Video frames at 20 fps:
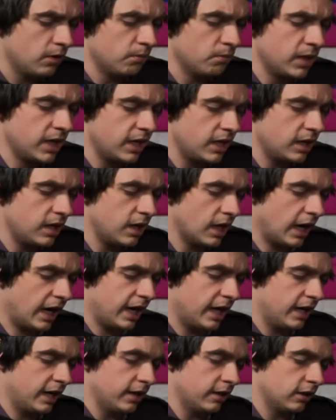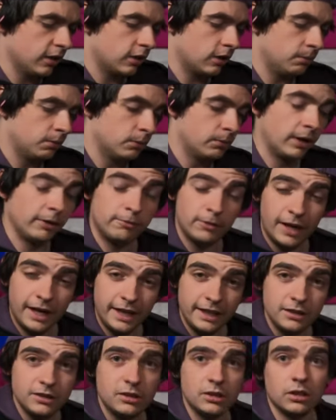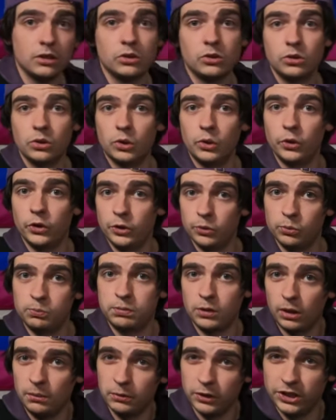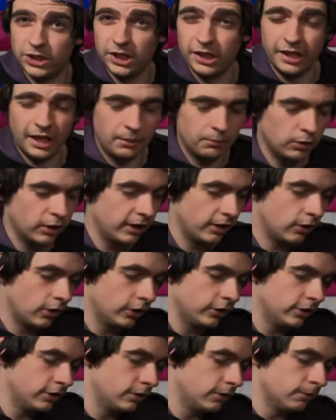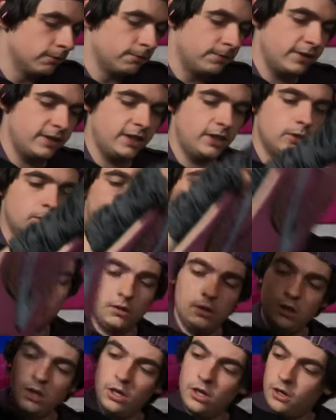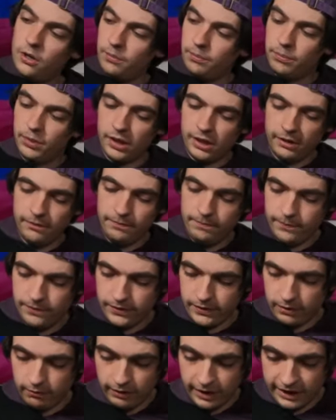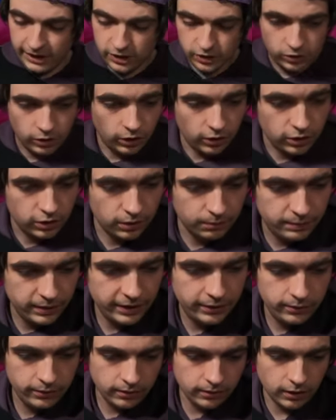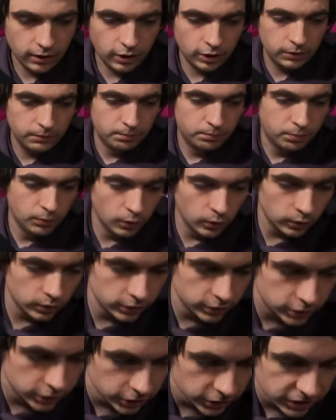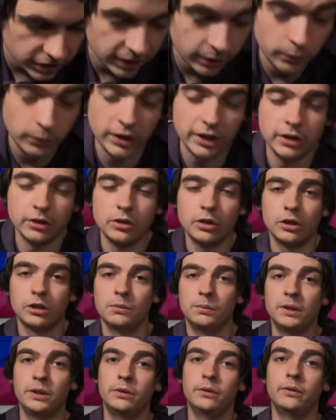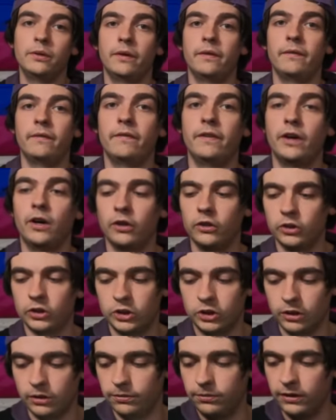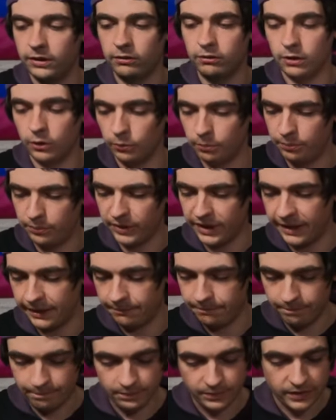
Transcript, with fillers: me and a couple of my friends, so you'll probably see them later on in the video. But let's talk about our board just now. We can talk about the other stuff in a little bit.